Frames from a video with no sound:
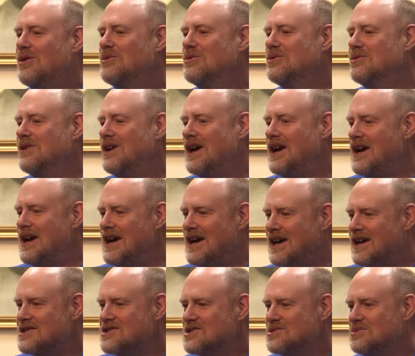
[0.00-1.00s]
own
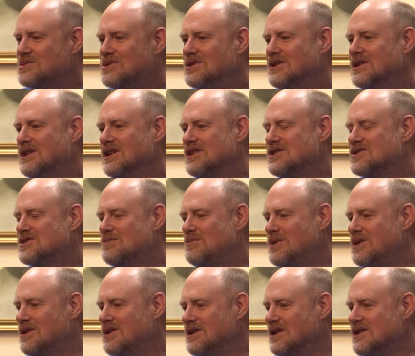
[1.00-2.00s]
actual
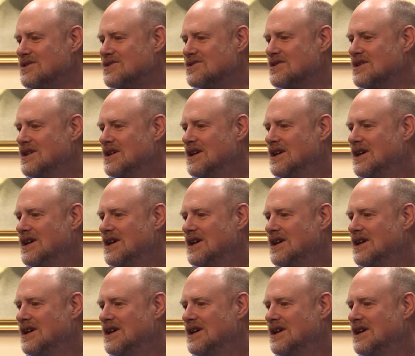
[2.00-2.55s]
experience.